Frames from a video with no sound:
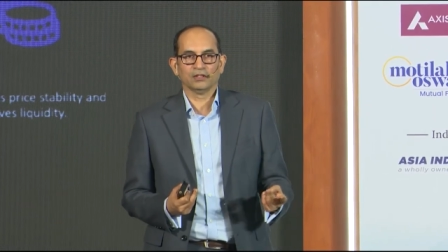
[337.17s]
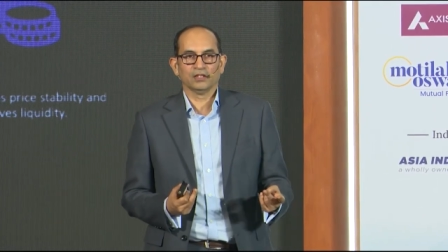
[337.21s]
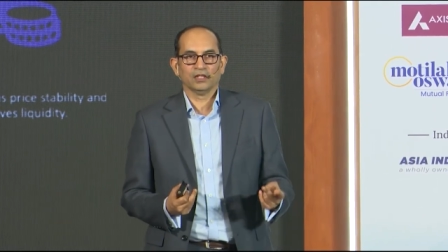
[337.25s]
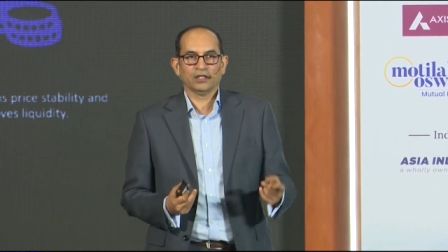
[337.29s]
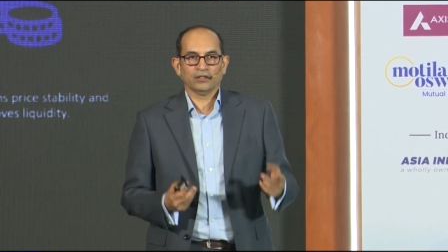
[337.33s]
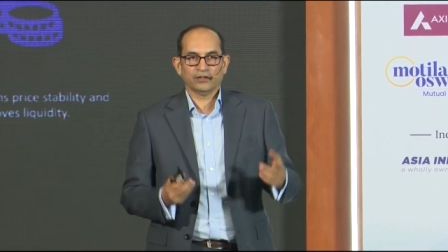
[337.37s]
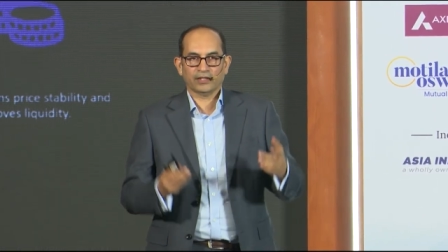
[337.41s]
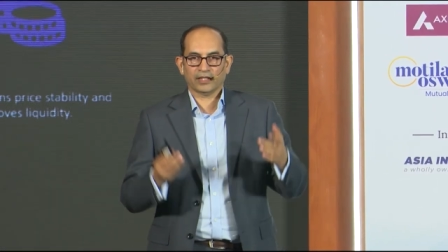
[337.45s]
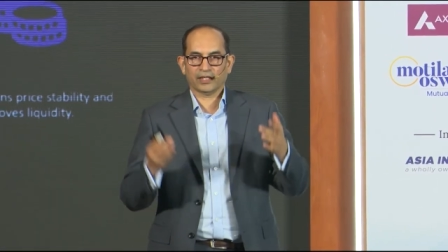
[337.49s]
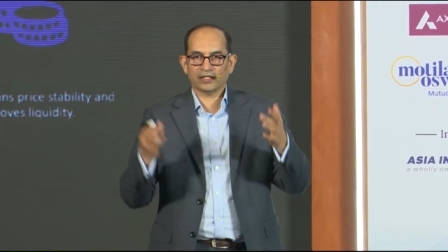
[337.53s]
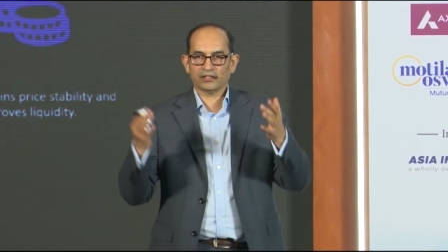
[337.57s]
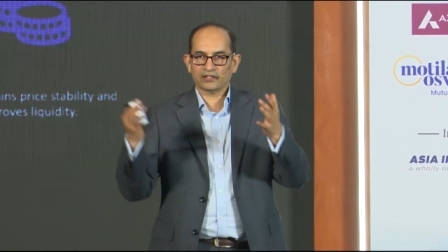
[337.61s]

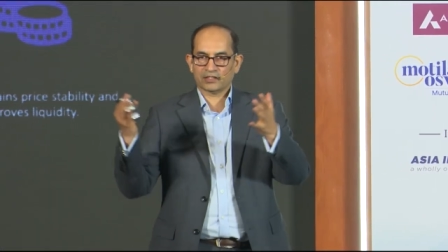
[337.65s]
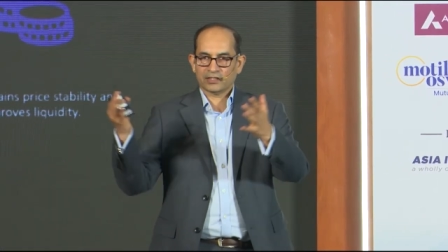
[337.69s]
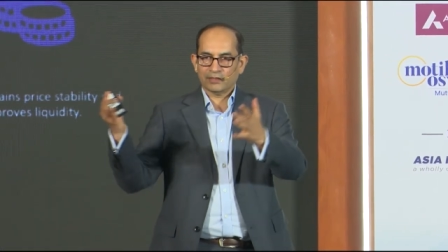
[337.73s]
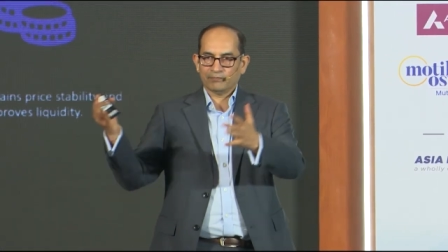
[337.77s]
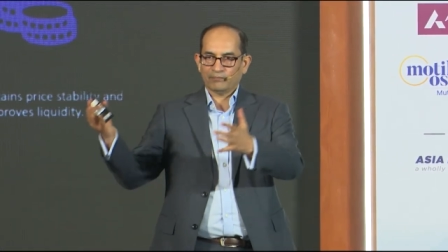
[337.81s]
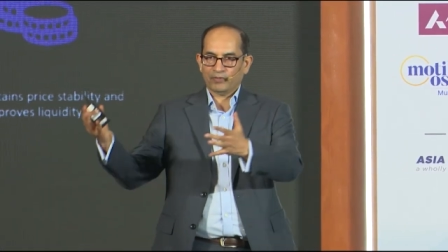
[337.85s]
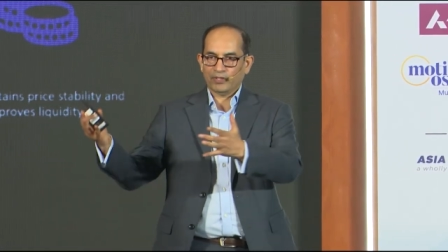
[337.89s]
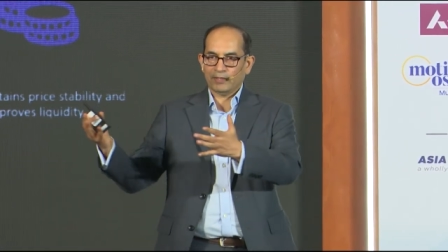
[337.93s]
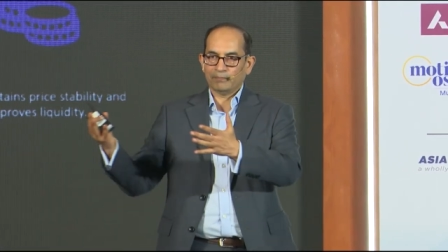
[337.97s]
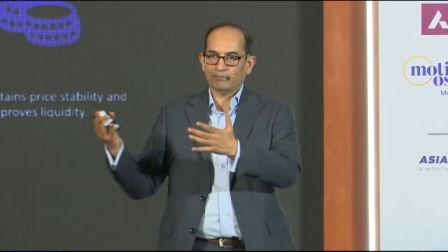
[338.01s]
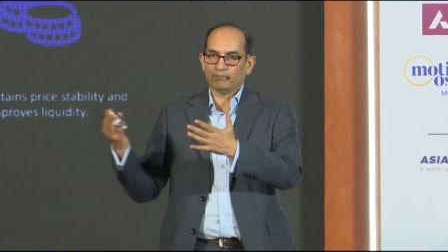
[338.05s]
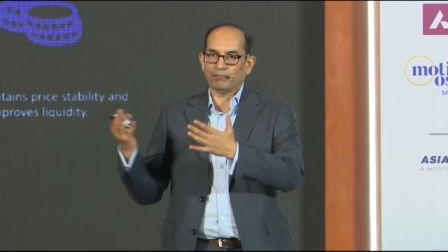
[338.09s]
they can
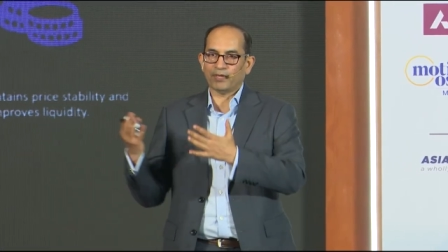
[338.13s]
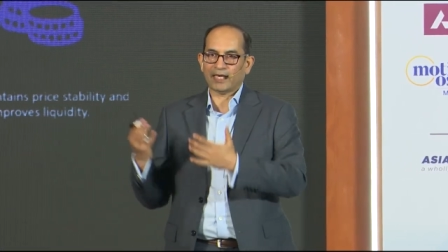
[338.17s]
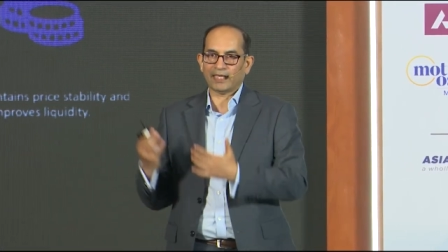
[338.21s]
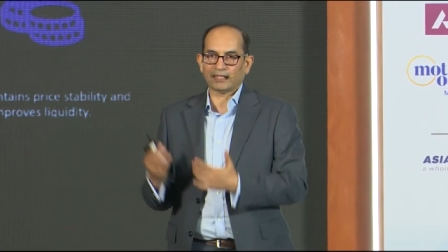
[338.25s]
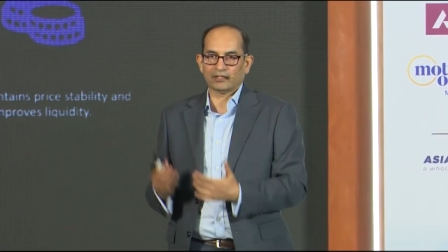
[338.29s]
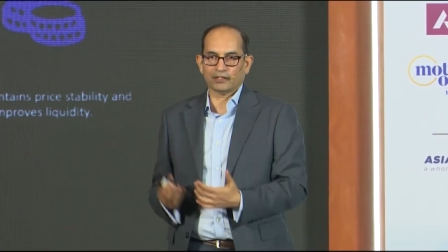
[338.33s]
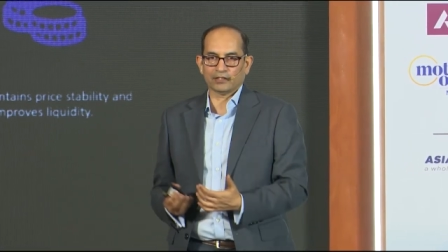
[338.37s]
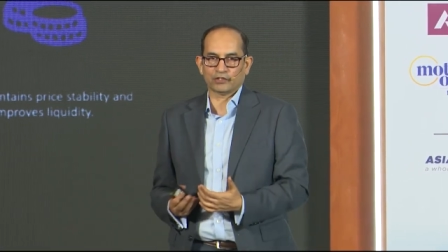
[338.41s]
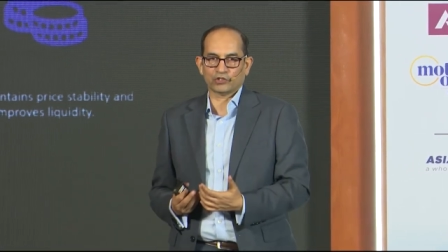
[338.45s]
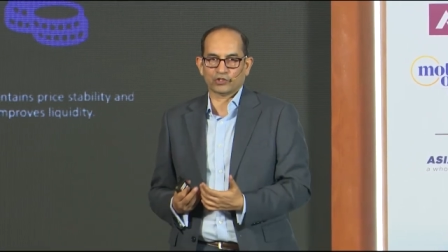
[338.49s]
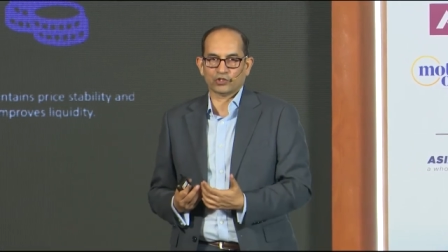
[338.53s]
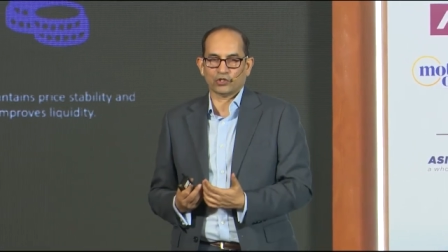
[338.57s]
simply buy
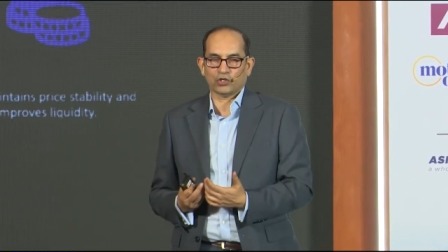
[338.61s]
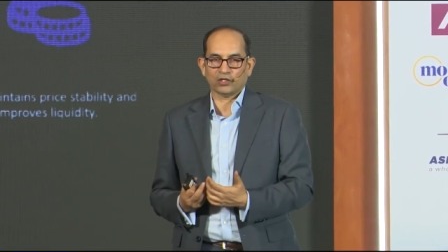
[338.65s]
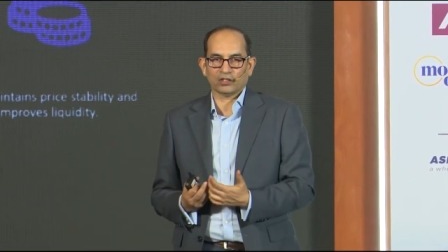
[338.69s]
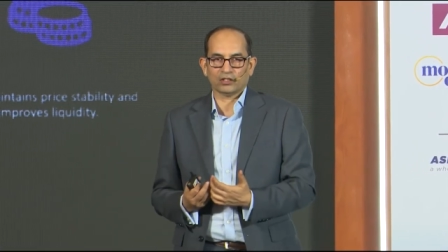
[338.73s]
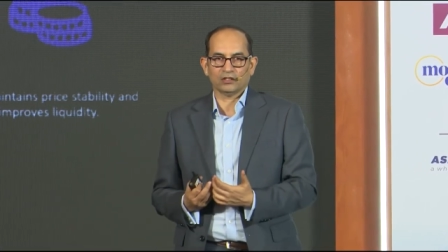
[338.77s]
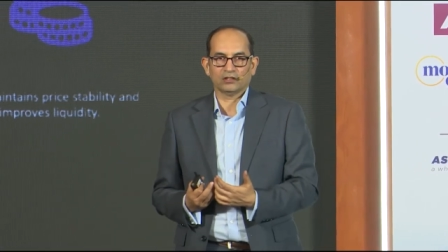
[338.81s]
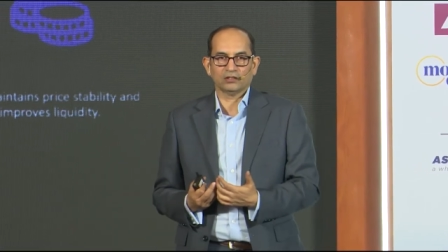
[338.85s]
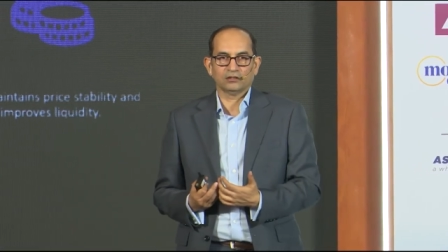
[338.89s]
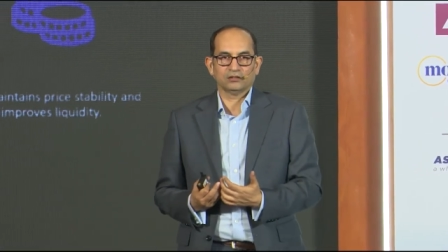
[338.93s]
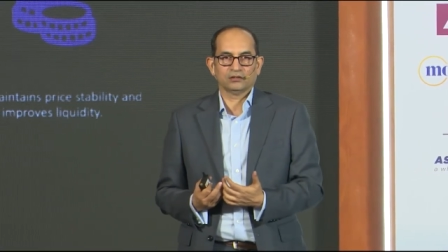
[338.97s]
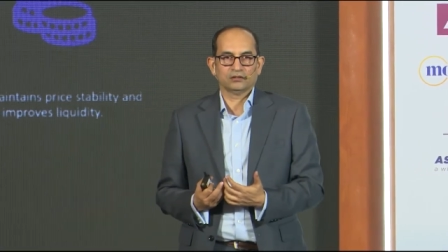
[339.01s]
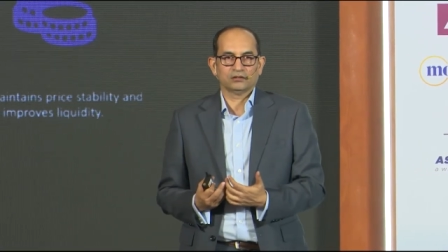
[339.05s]
the stock
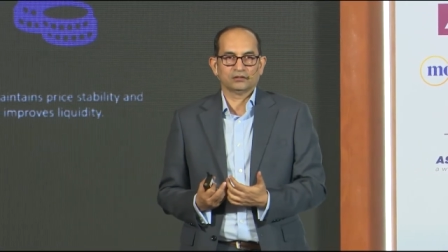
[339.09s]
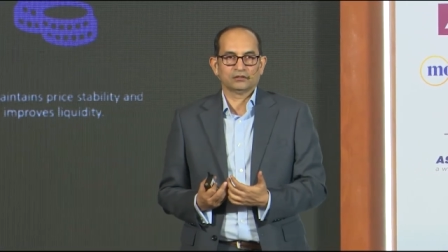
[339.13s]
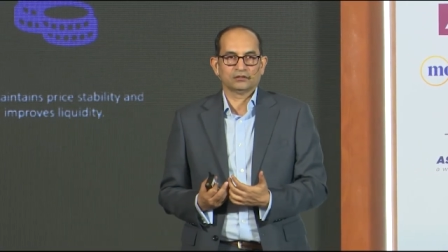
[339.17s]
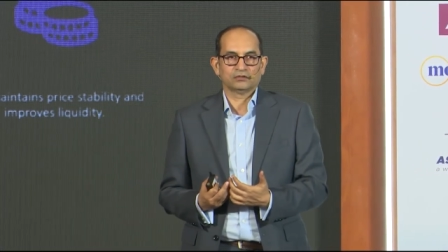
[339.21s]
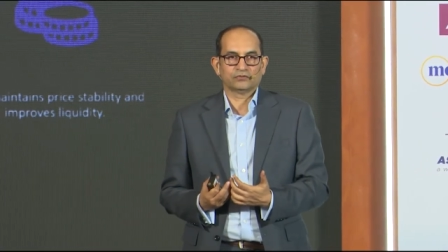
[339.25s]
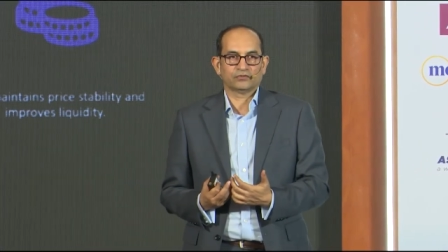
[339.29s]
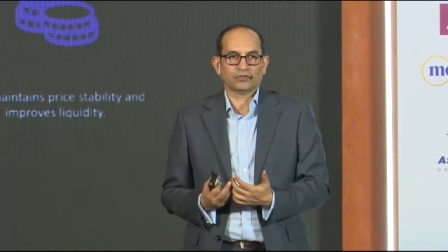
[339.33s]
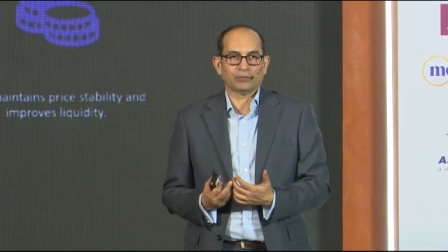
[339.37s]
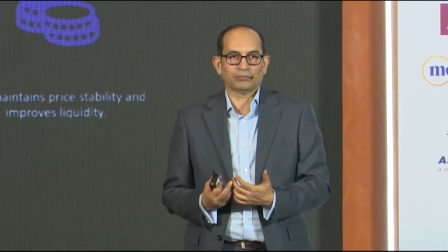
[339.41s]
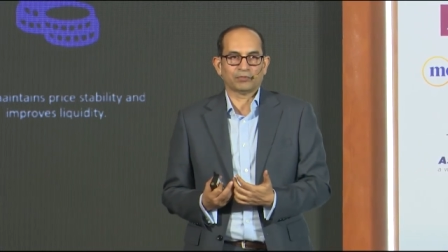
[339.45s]
from